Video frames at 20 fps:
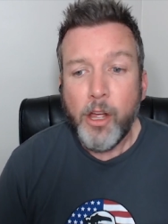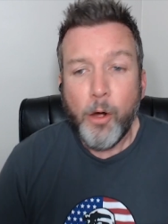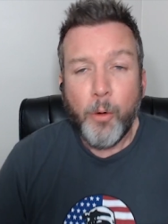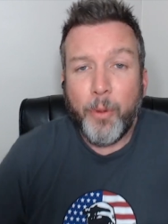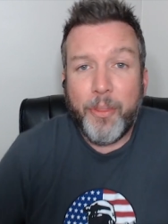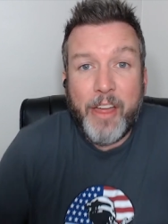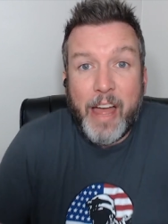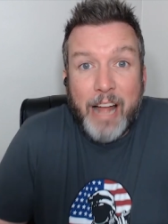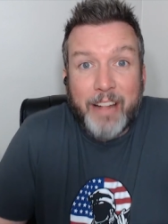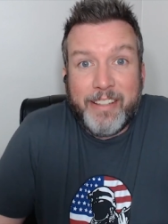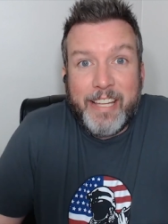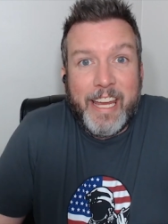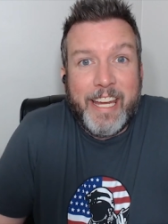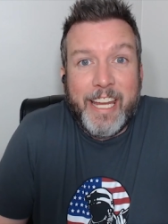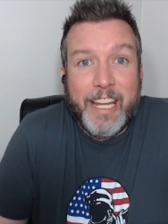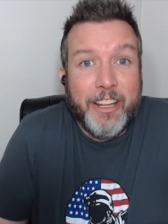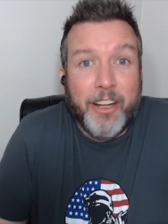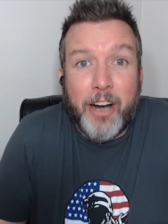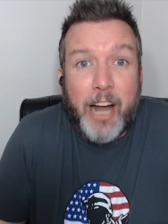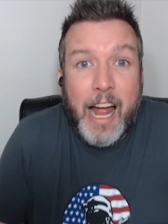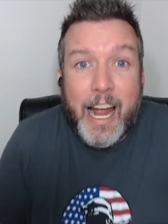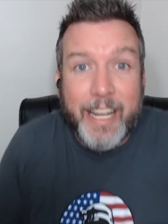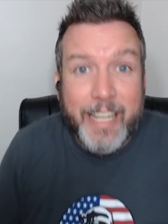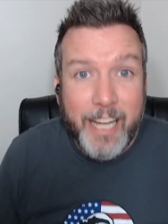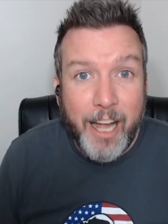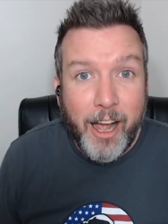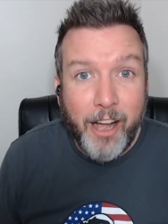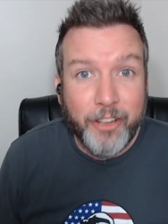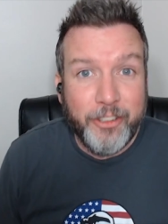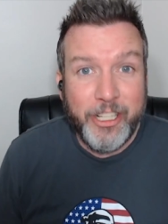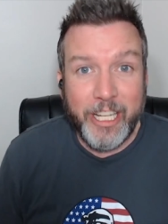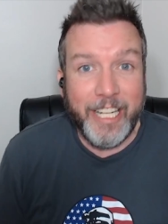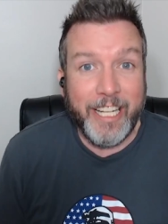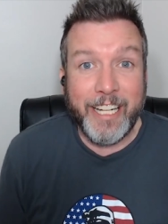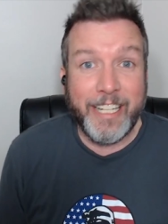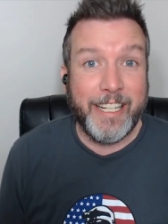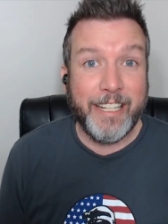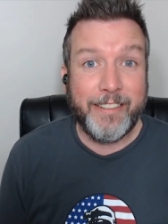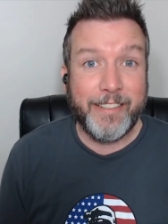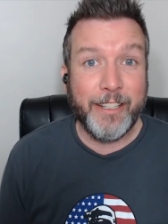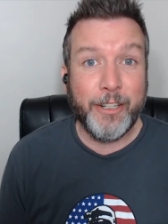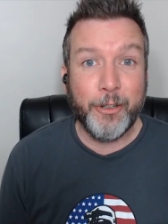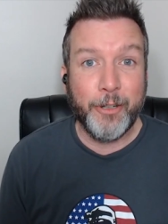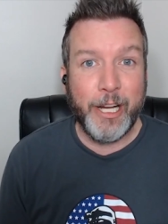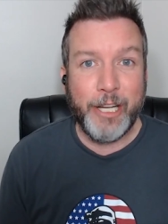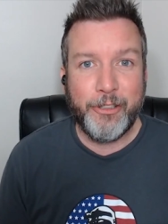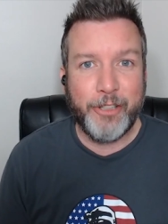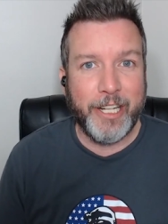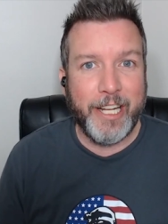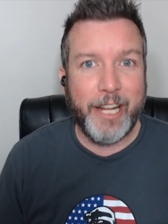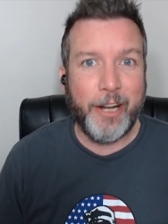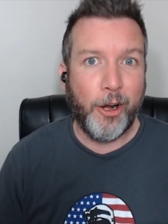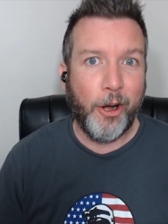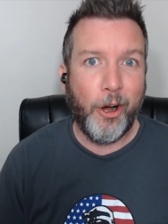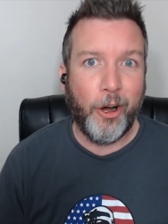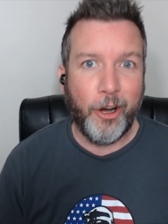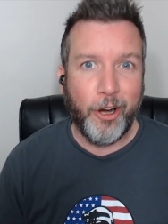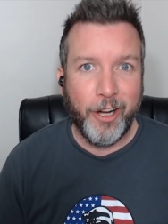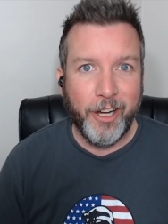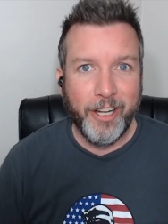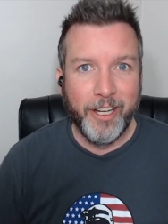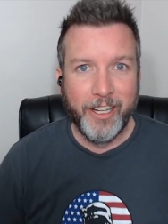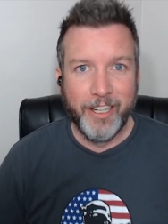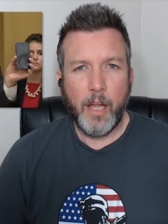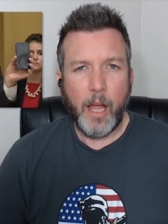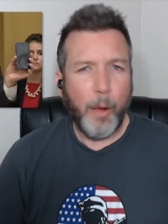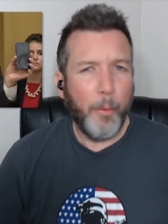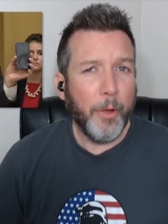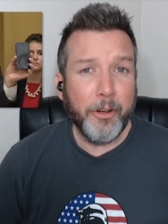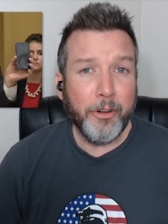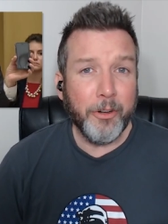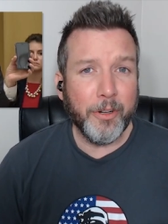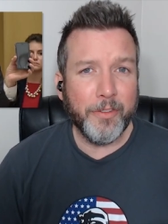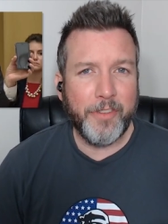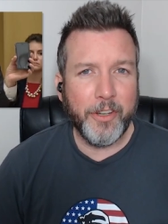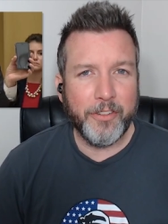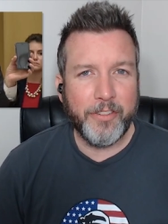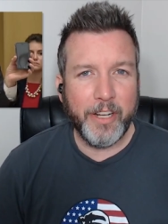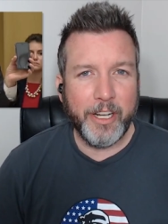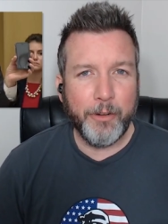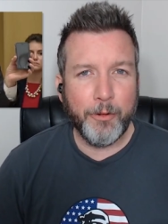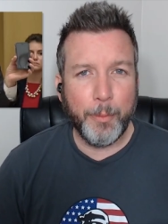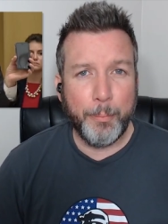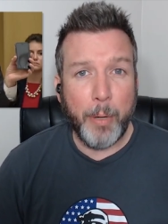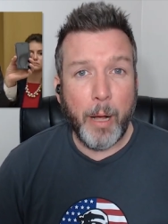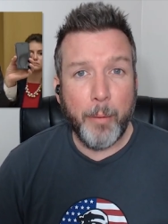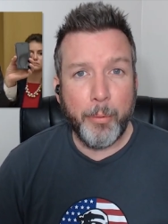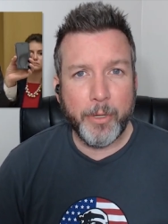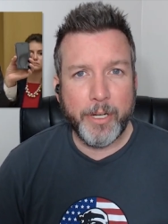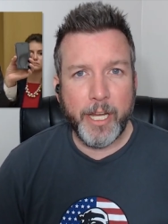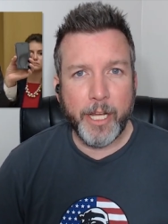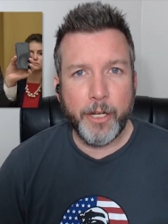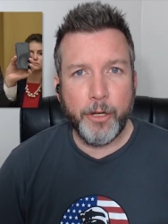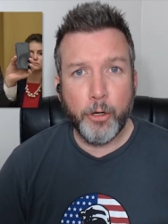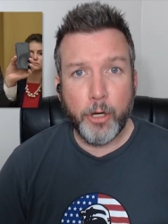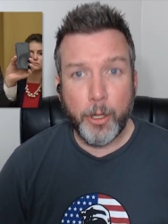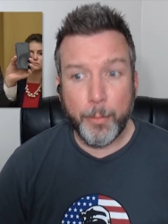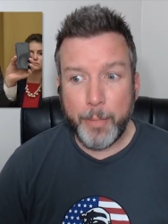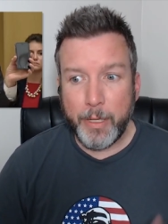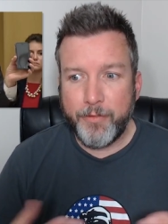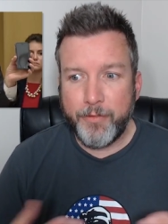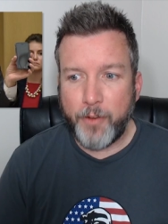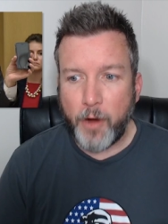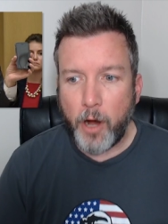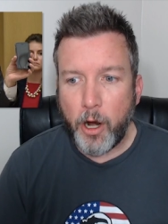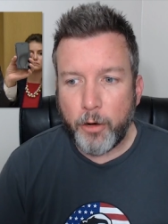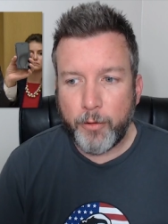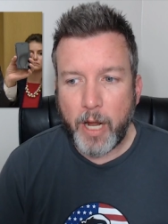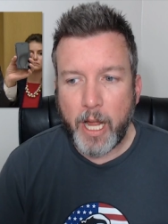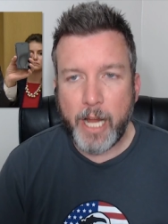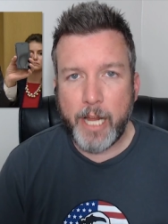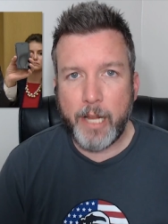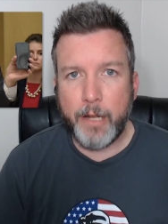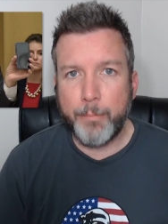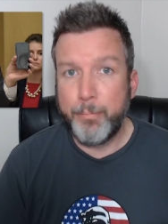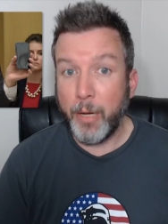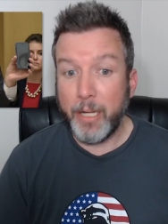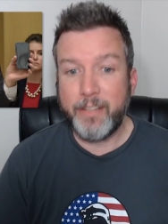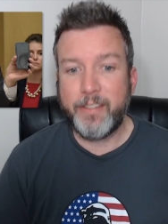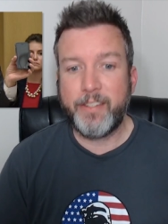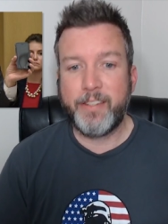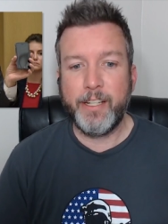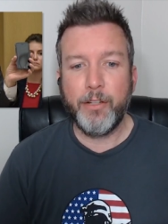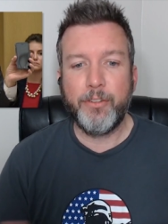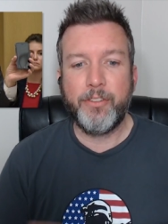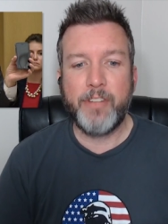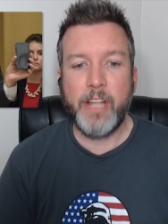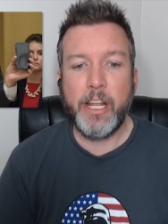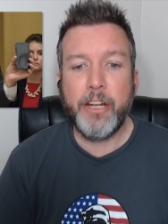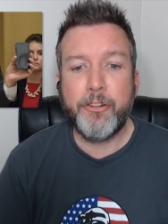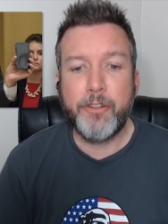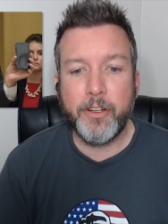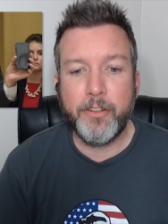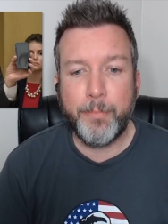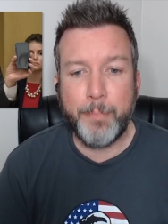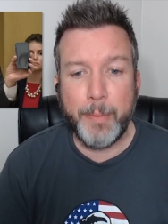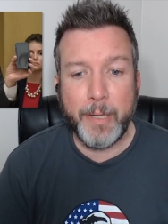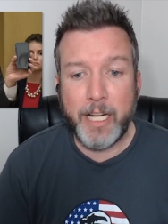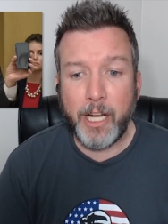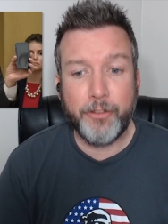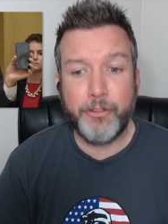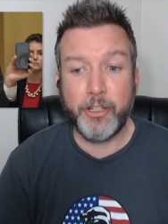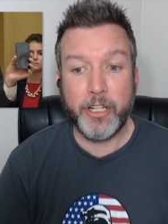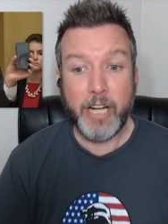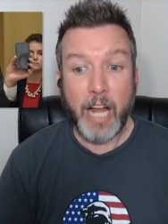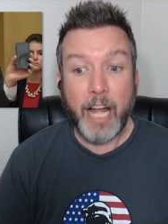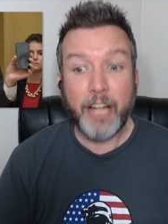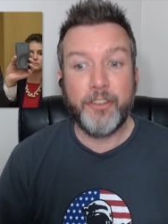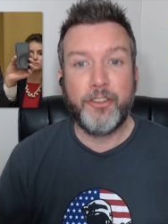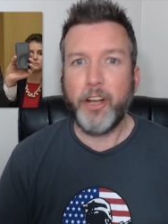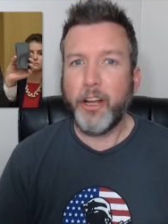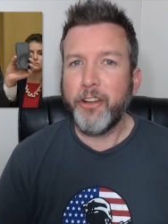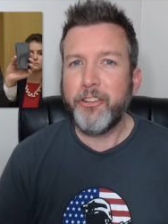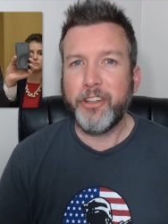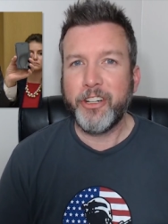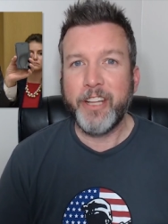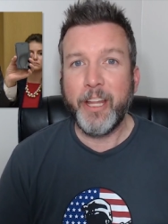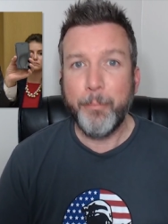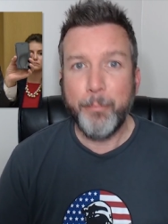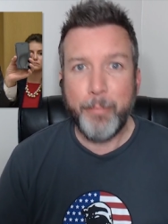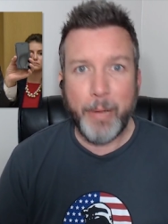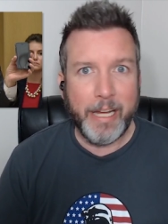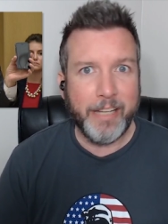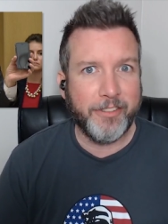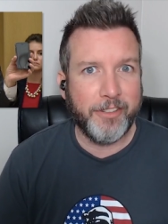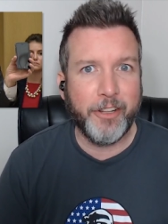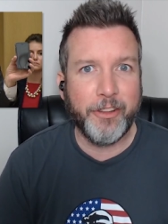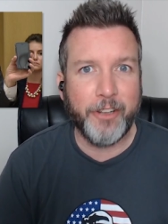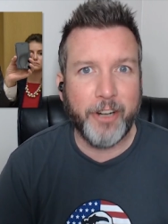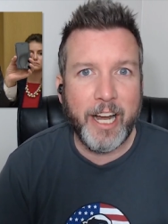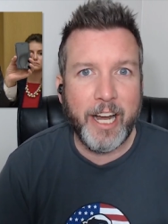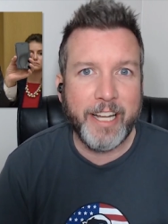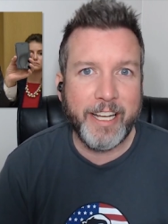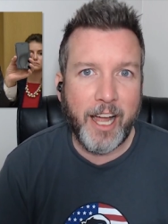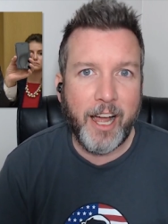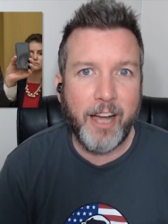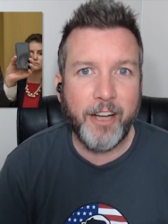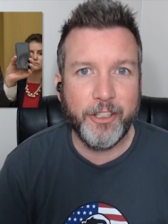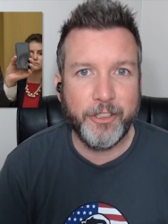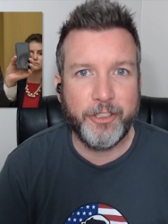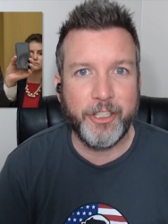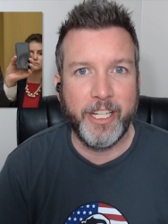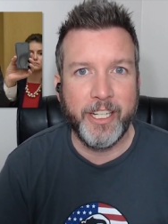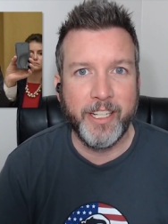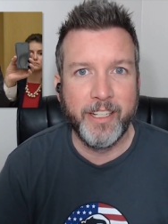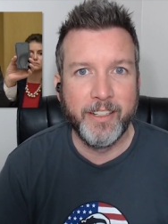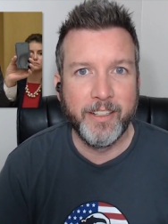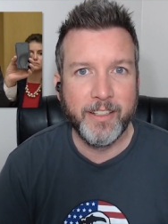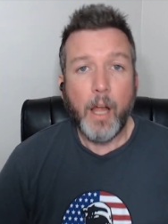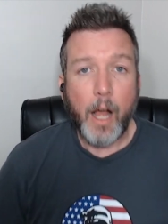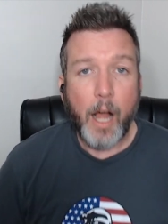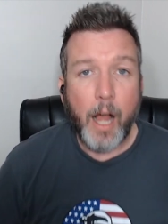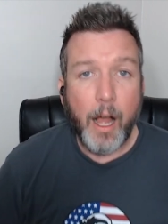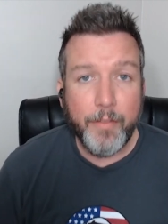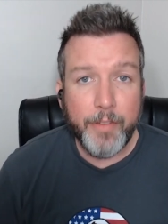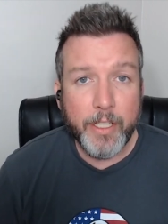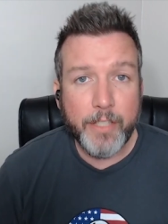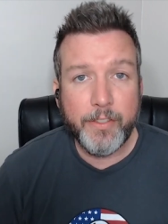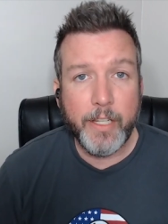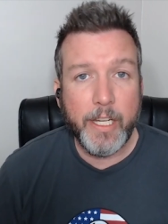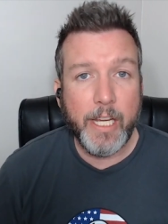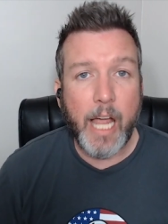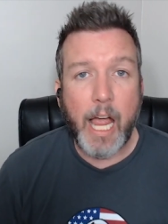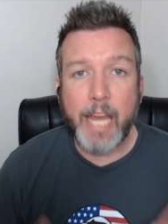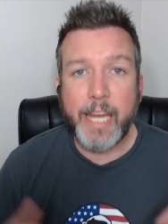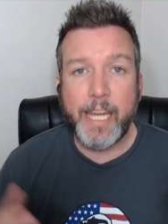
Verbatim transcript: without taking their ideology into consideration at all. I wonder if there's any Republican who could be far right but still centrist because you're not judging them based on their ideology. Obviously, I